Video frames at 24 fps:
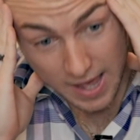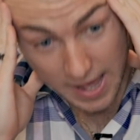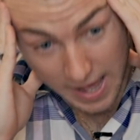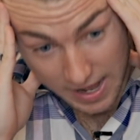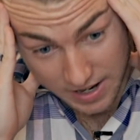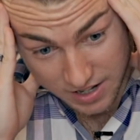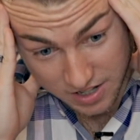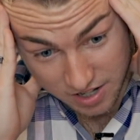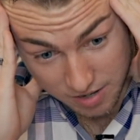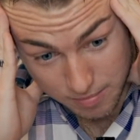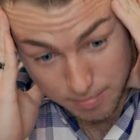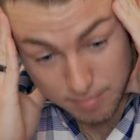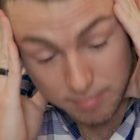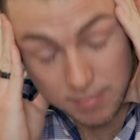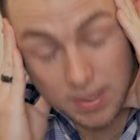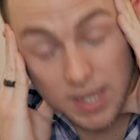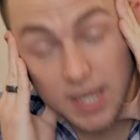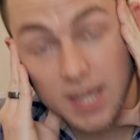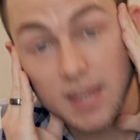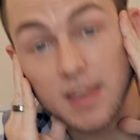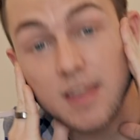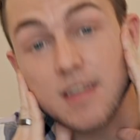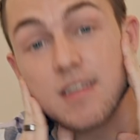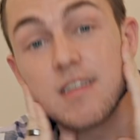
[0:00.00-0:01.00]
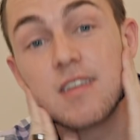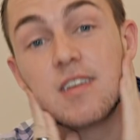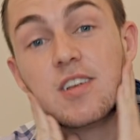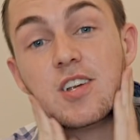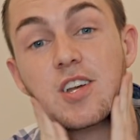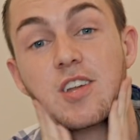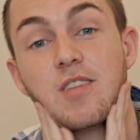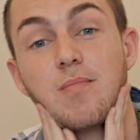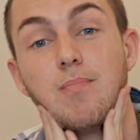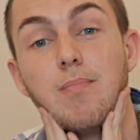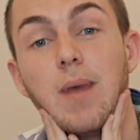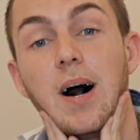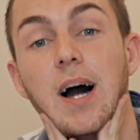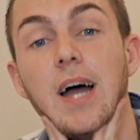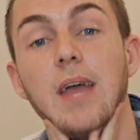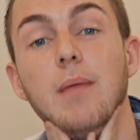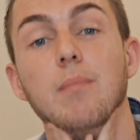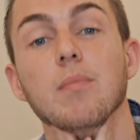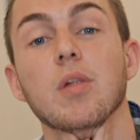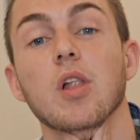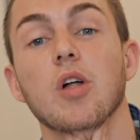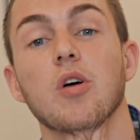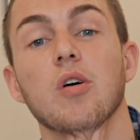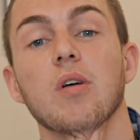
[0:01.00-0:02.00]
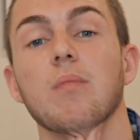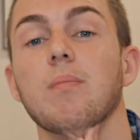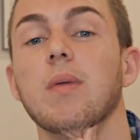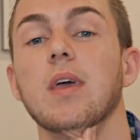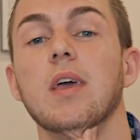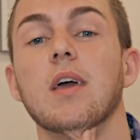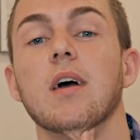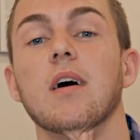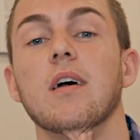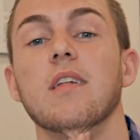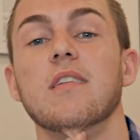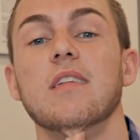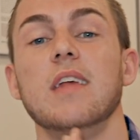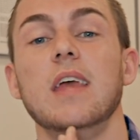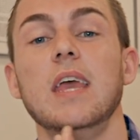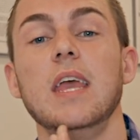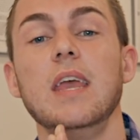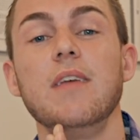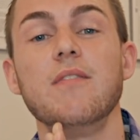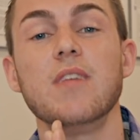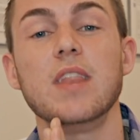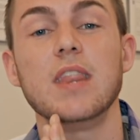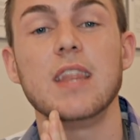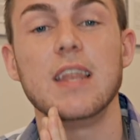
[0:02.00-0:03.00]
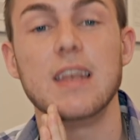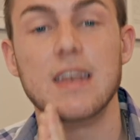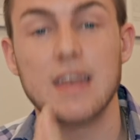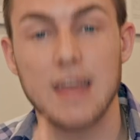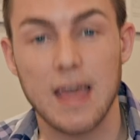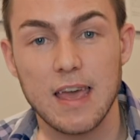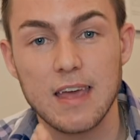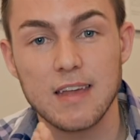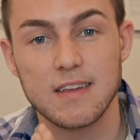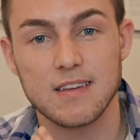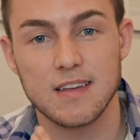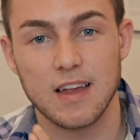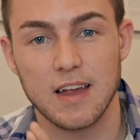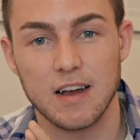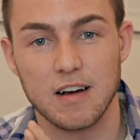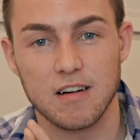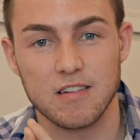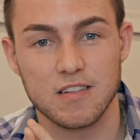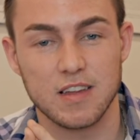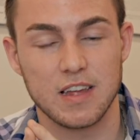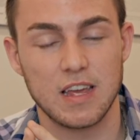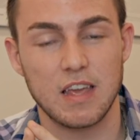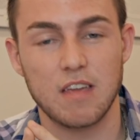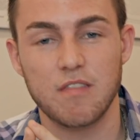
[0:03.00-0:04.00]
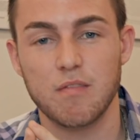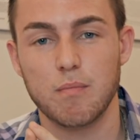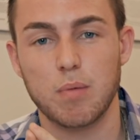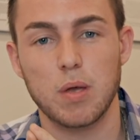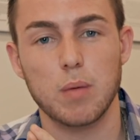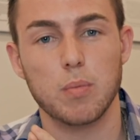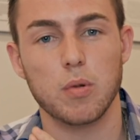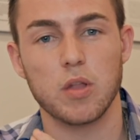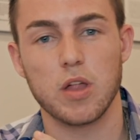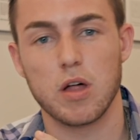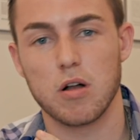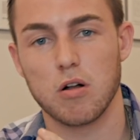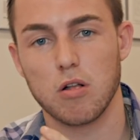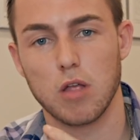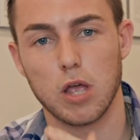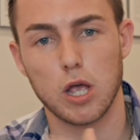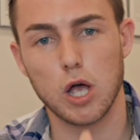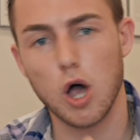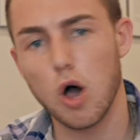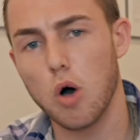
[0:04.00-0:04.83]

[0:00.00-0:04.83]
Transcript: And to me, this is just mind-blowing, because even the naysayers, like even people that are like,